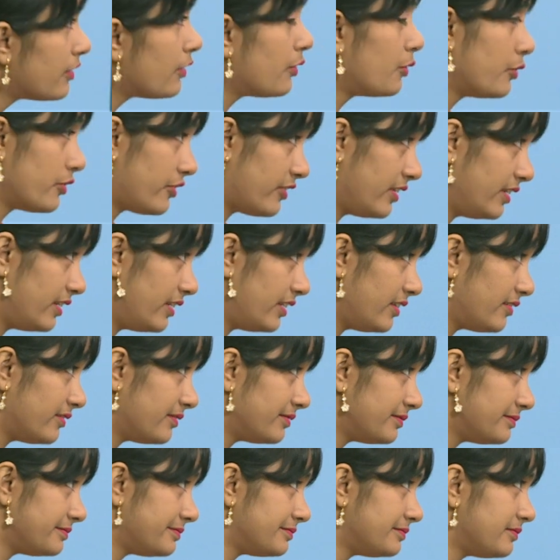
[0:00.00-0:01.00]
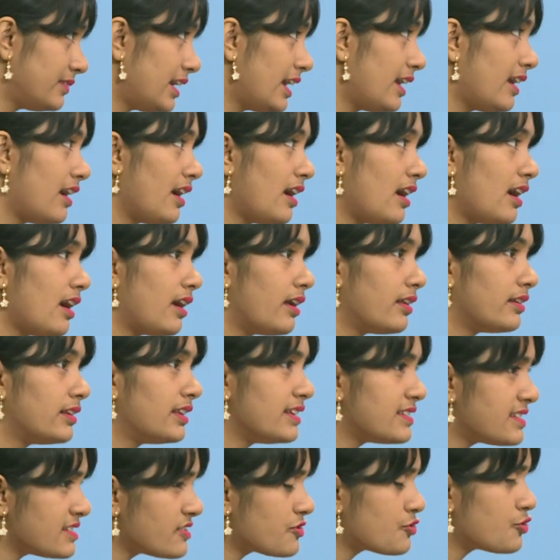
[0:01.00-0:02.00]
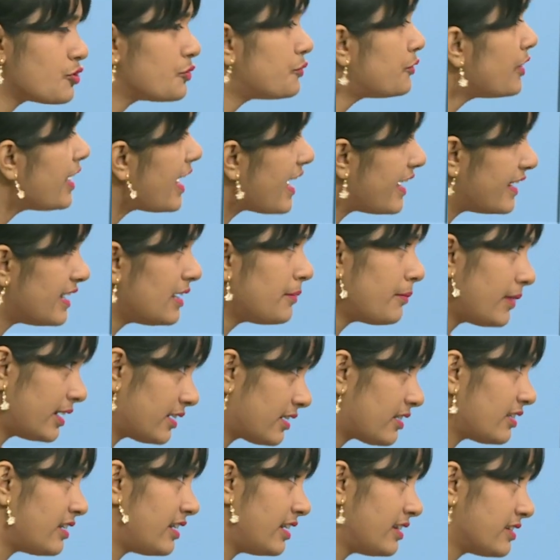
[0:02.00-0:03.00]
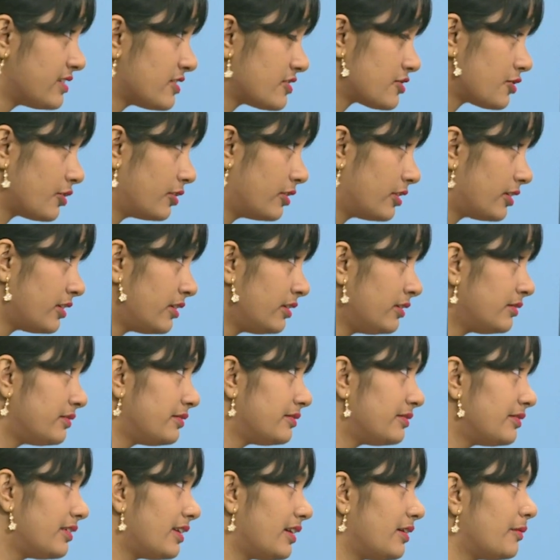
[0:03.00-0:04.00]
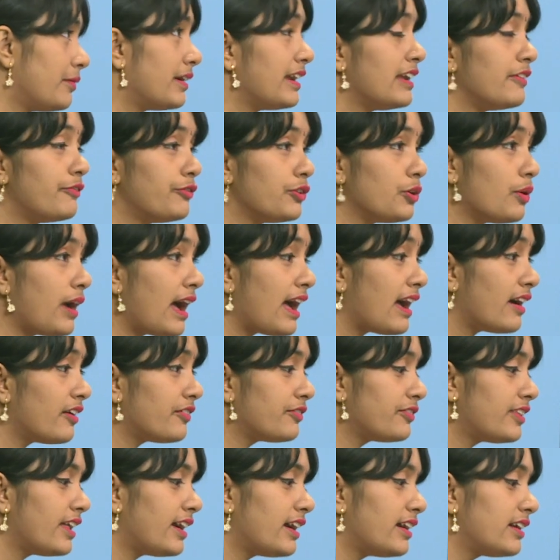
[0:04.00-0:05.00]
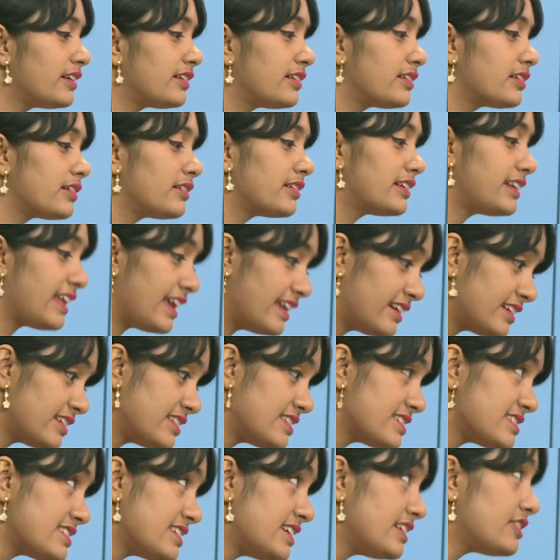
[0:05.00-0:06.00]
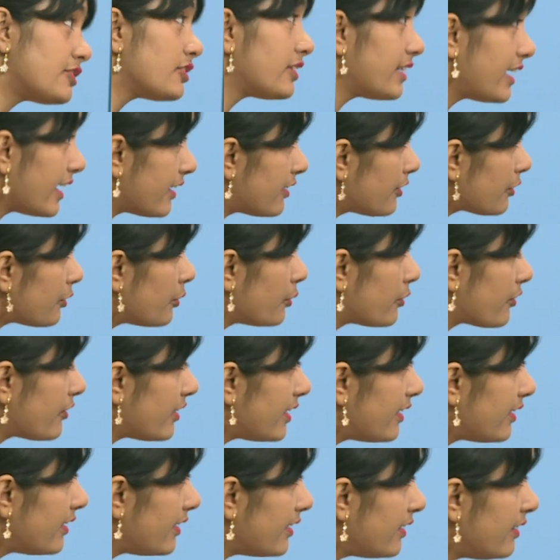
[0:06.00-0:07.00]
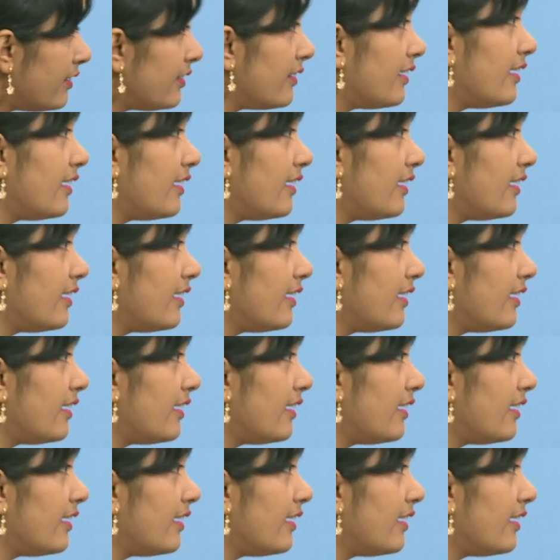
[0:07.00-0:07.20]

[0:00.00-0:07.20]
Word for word: OCD. This is true for any mental health disorder. If you have that tendency to get OCD